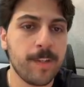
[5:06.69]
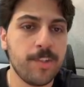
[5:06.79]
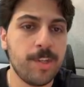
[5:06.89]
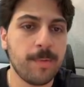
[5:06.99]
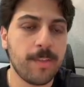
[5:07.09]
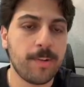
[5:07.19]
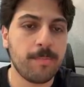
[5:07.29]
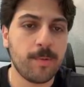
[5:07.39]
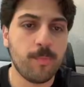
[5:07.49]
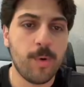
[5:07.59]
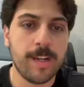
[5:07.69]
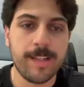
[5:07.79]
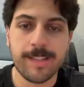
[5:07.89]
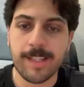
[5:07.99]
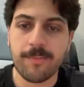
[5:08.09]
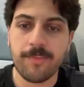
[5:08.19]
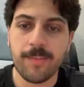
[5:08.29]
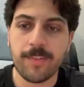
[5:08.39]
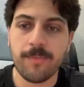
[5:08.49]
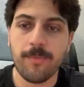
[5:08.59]
Gemini 3.1 is at
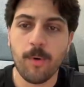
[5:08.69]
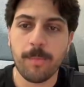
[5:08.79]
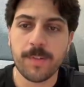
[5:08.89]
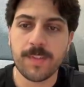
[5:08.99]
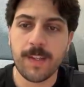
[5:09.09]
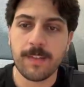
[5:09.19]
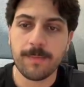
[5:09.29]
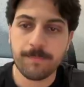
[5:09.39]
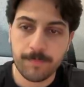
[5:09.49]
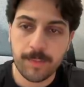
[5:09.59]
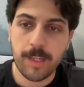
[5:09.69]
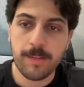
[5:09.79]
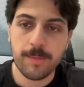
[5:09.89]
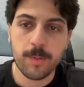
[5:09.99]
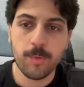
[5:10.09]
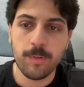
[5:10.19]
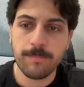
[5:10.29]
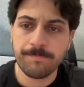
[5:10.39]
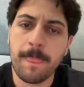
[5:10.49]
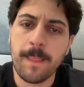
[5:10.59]
54%. Okay, cool.